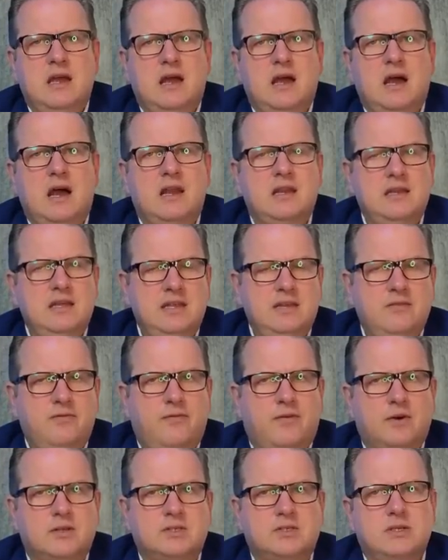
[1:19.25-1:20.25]
Arlene
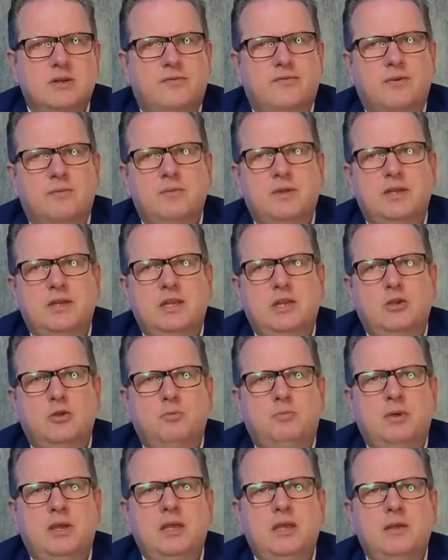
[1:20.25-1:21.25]
Foster from the
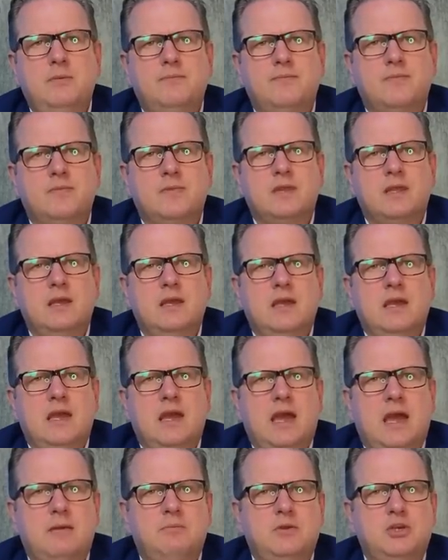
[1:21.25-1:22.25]
DUP
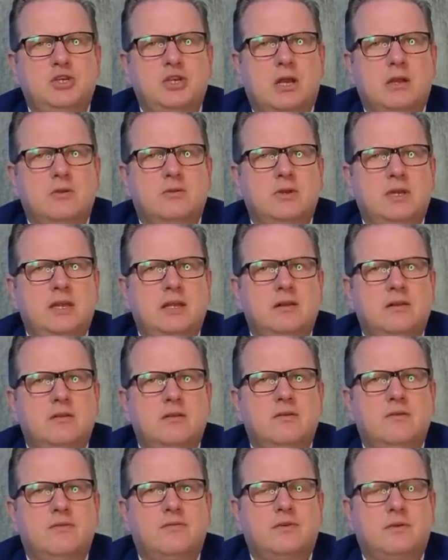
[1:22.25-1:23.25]
and Michelle O'Neill
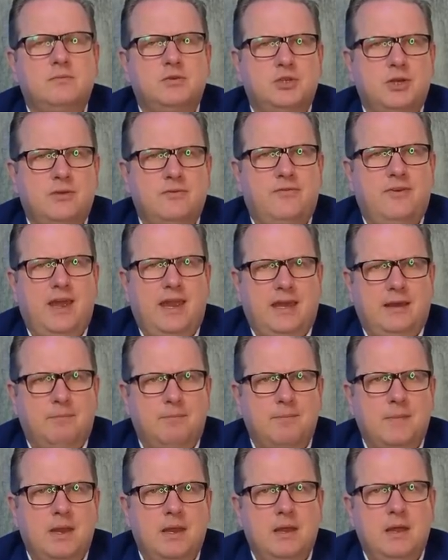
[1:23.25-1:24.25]
from Sinn Féin.
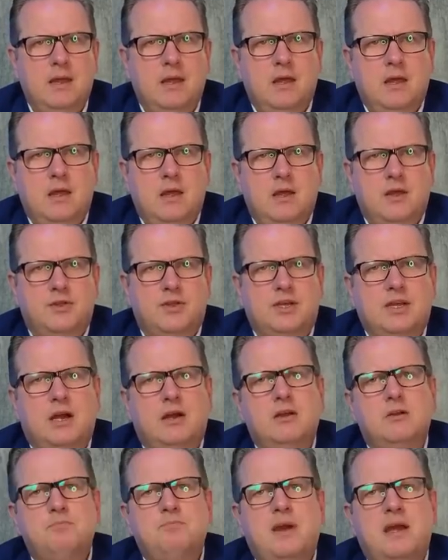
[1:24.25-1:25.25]
The
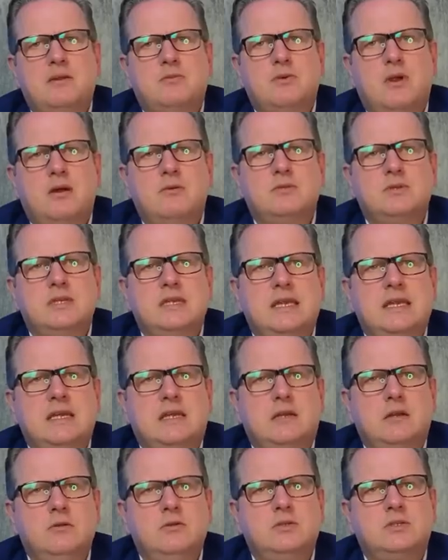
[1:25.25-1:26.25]
current background
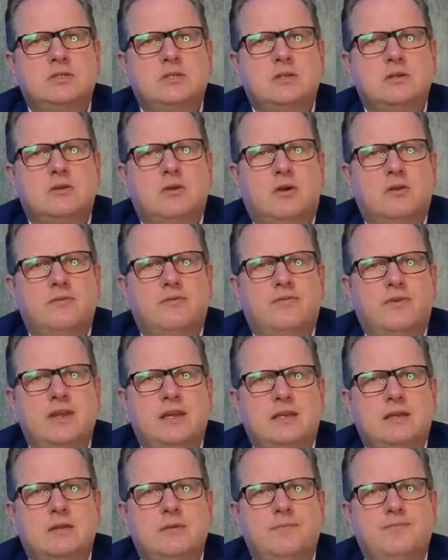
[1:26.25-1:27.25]
includes the
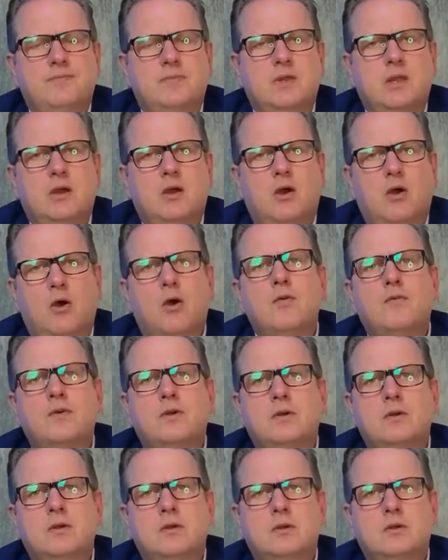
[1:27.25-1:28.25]
conflict
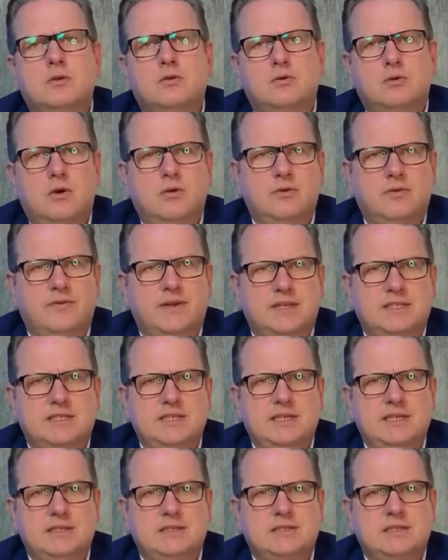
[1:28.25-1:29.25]
over corona
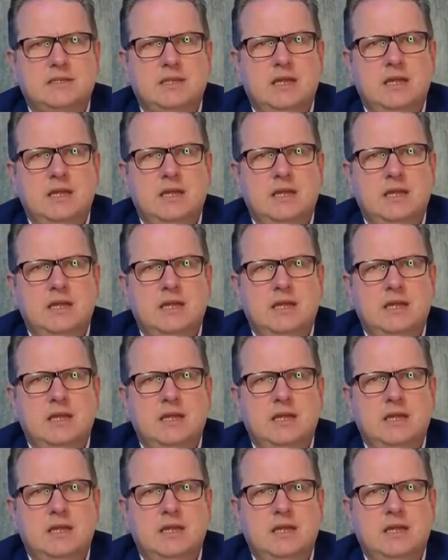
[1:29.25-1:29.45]
vaccines.